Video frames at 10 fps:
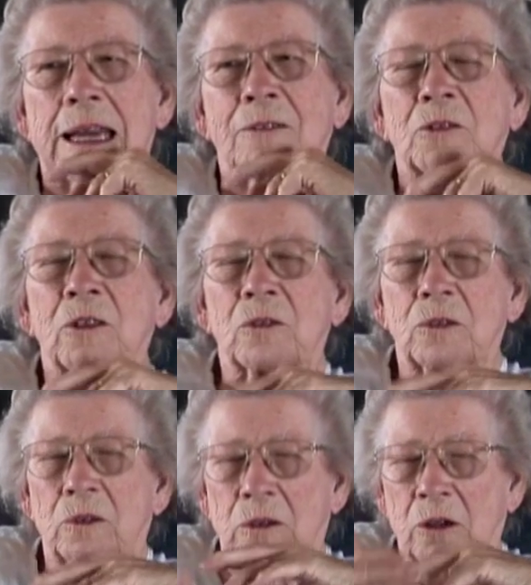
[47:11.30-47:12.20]
after
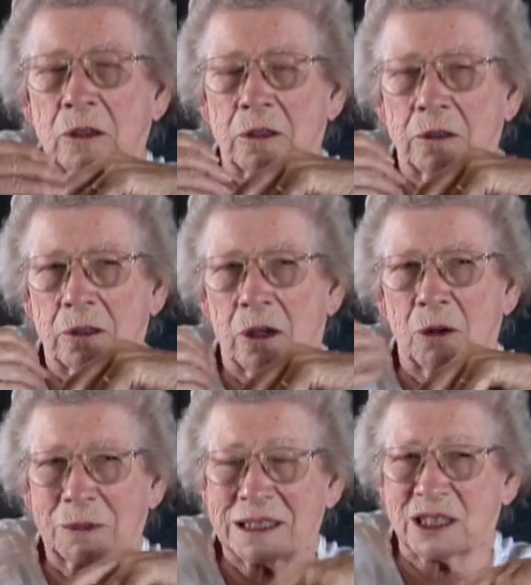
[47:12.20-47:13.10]
the
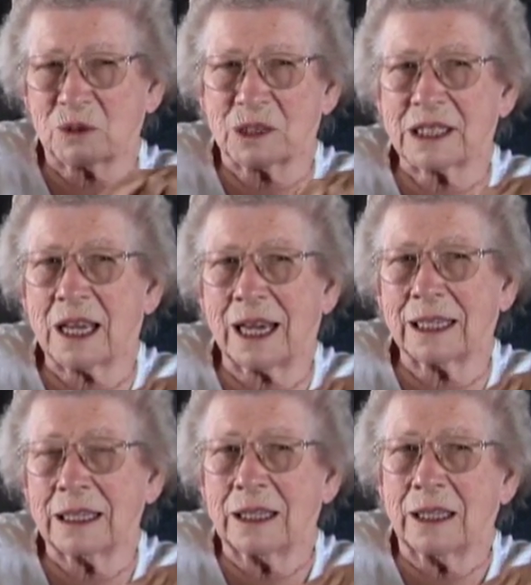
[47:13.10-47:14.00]
armistice was
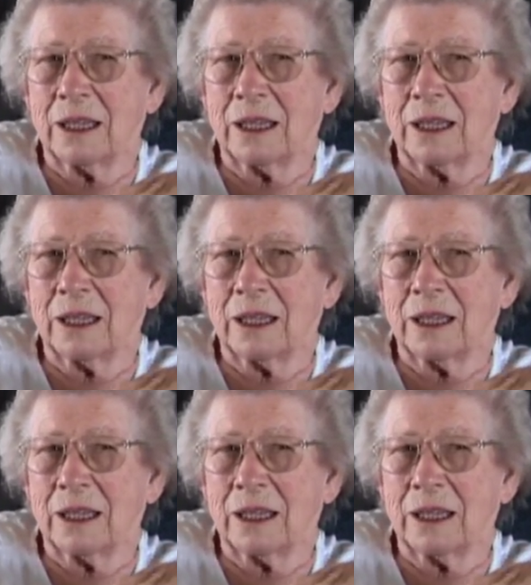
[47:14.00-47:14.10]
signed,